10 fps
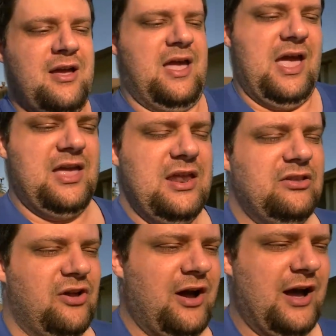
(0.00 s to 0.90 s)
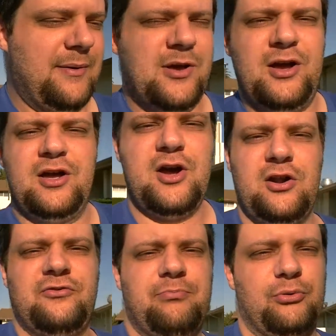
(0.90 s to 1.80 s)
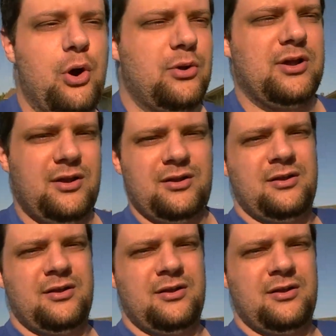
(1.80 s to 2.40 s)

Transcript: at any time could have broken